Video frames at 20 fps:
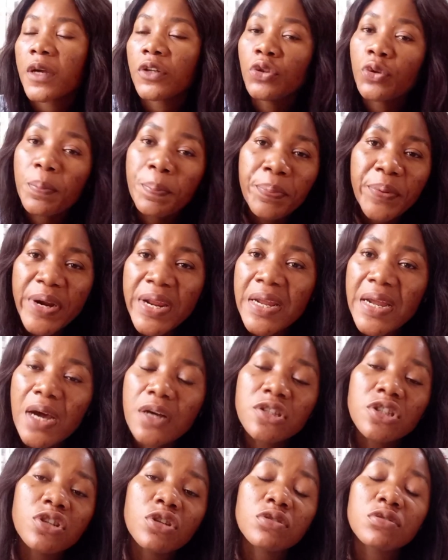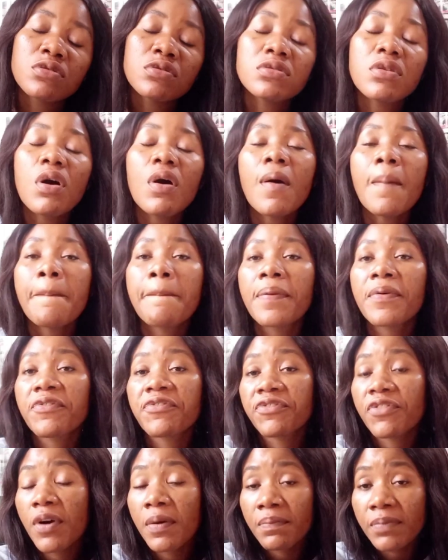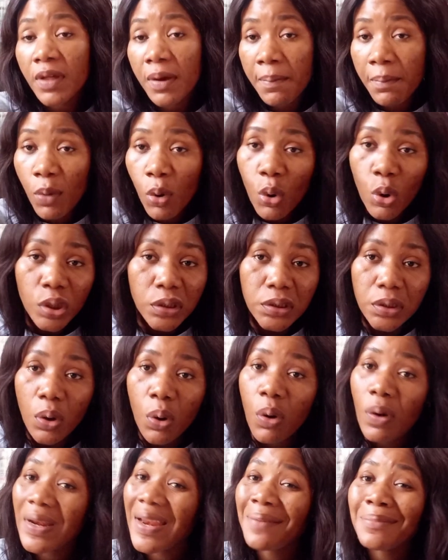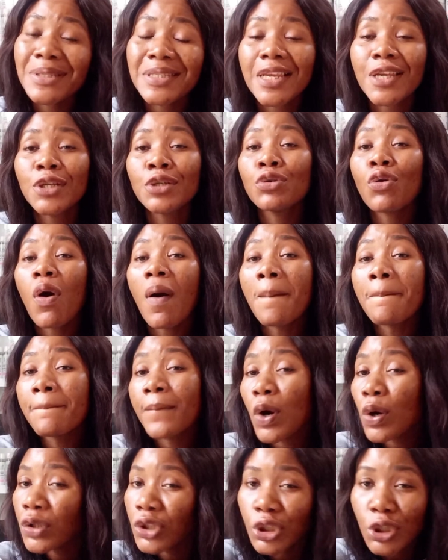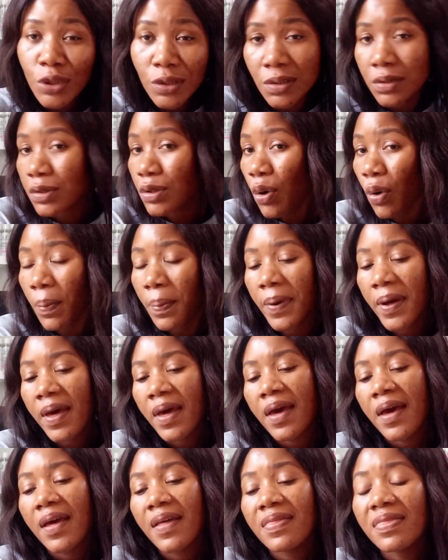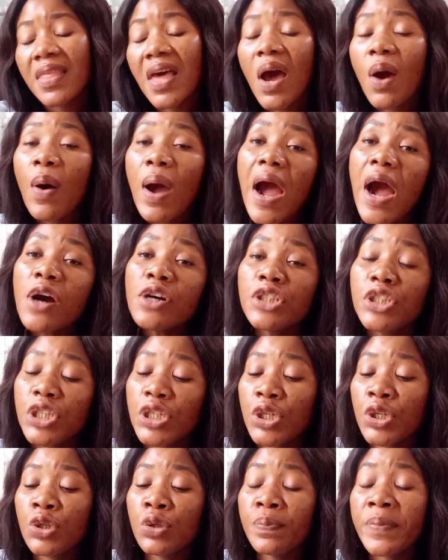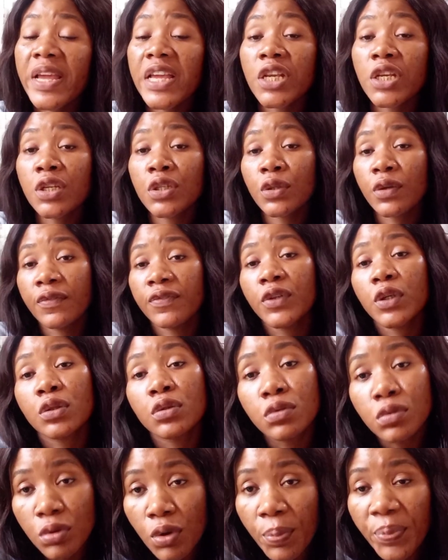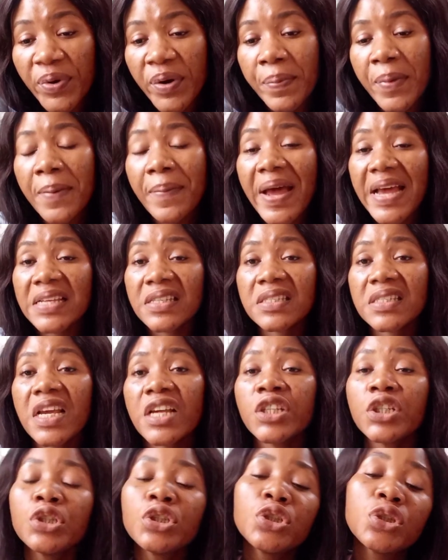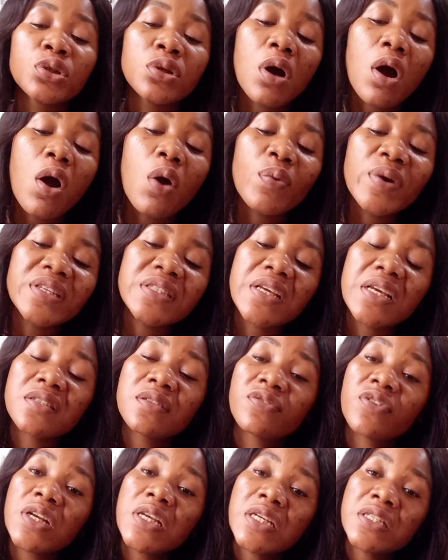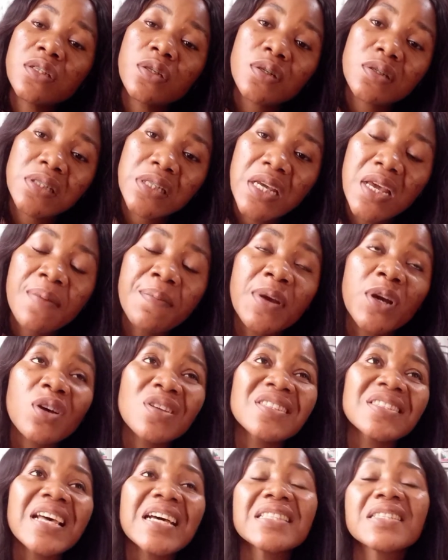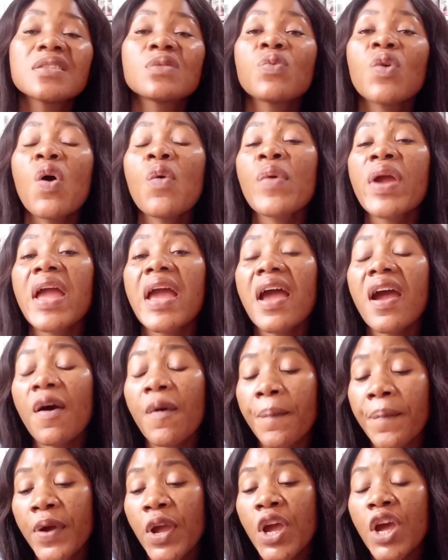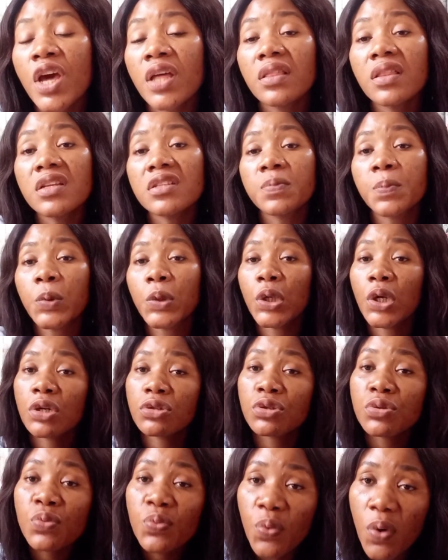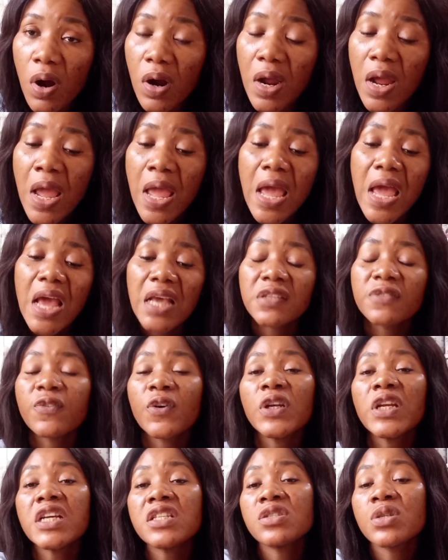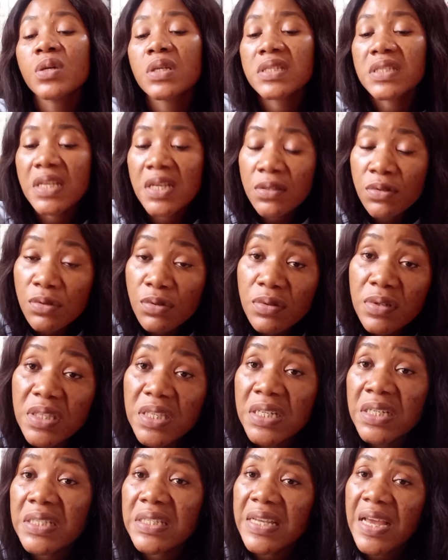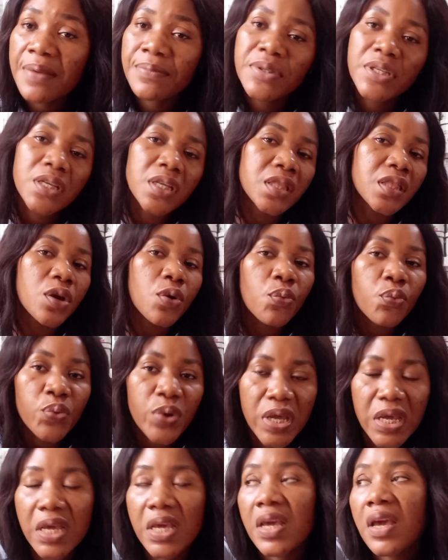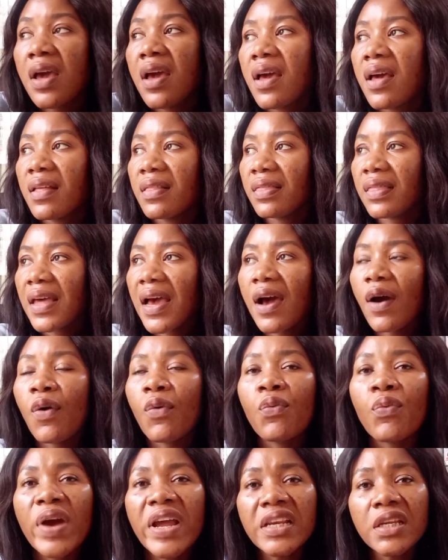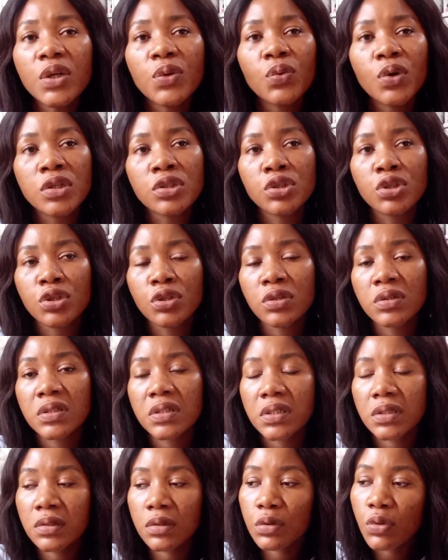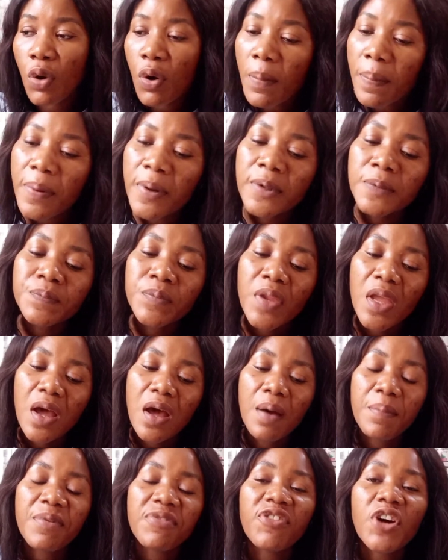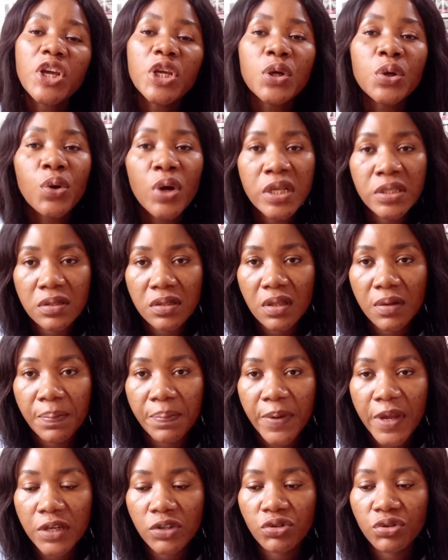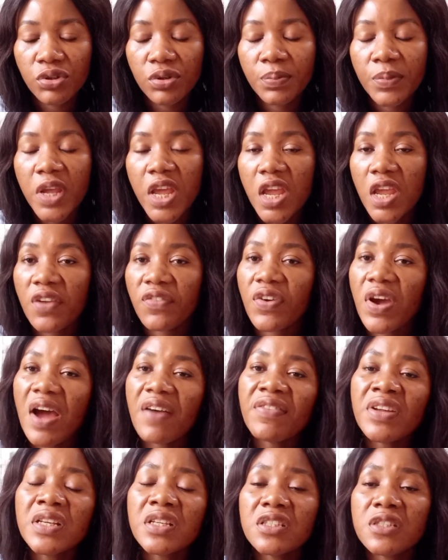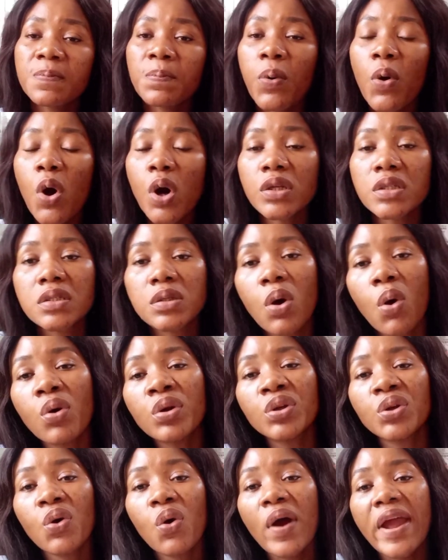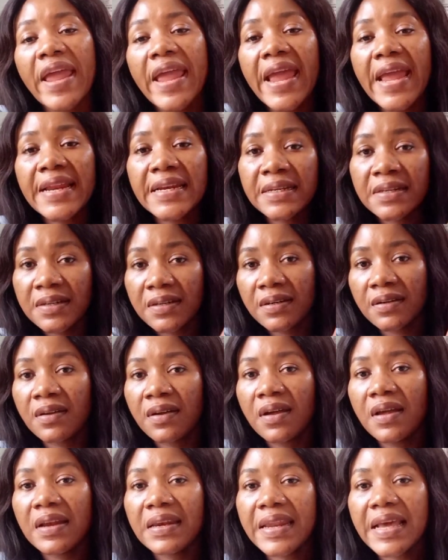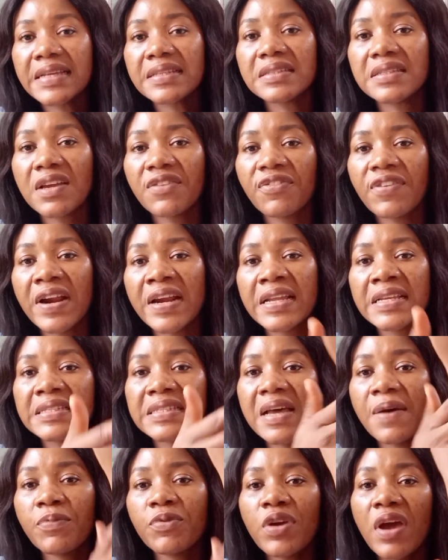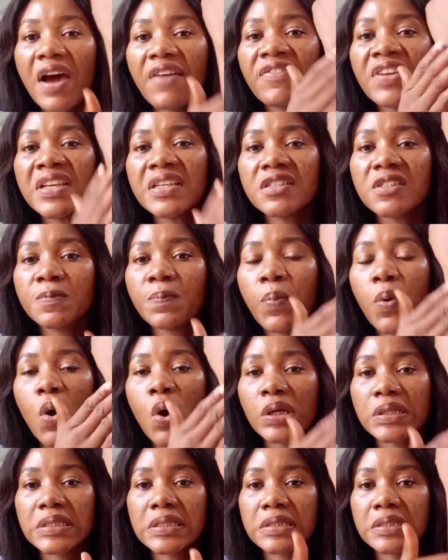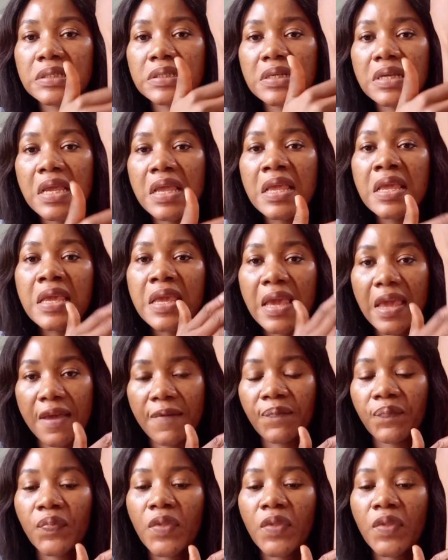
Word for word: You bring out your soap from the mold or let me say you unmold your soap now, how do you make use of your soap? Remember, I said you should always exfoliate your skin because that is what will help this product to work. Exfoliate your skin two to three times in a week. Now, when you want to use the soap, uh, before you go into the bedroom, if you're having the spots on your hand, let's take for an example, you're having the spots yeah,